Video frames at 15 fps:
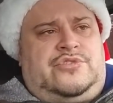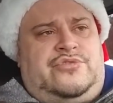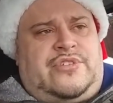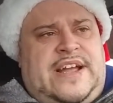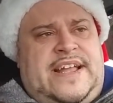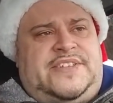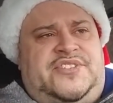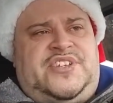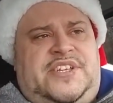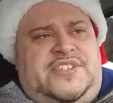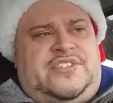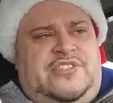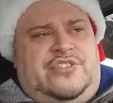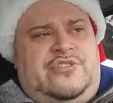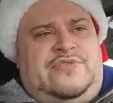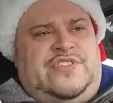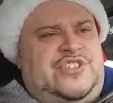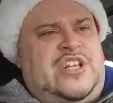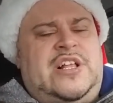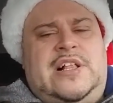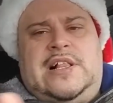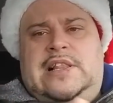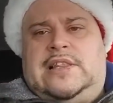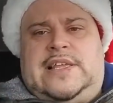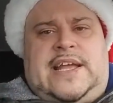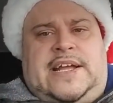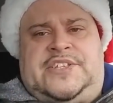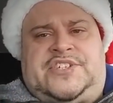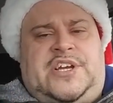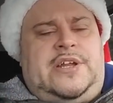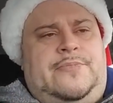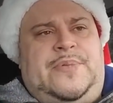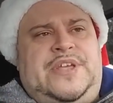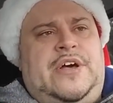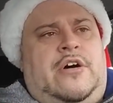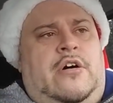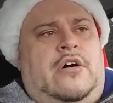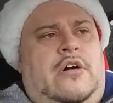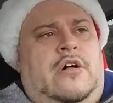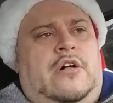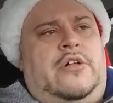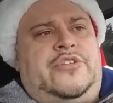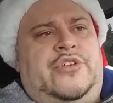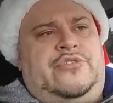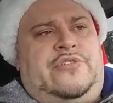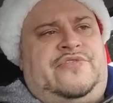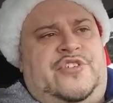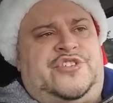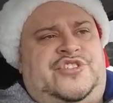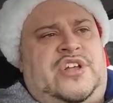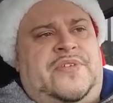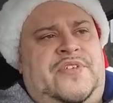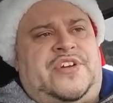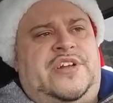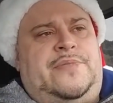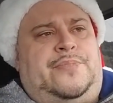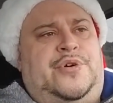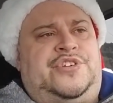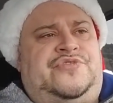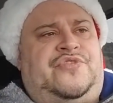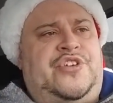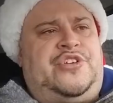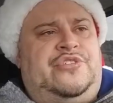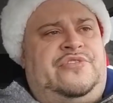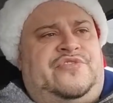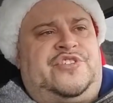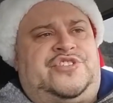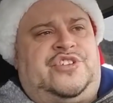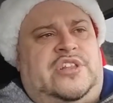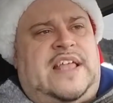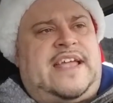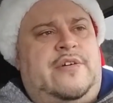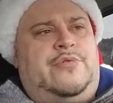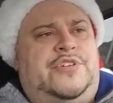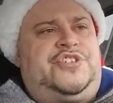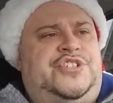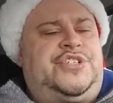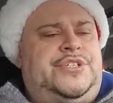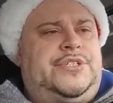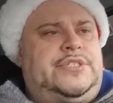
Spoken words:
transit, universal, like it's going to be all universal, and they're going to push for universal language.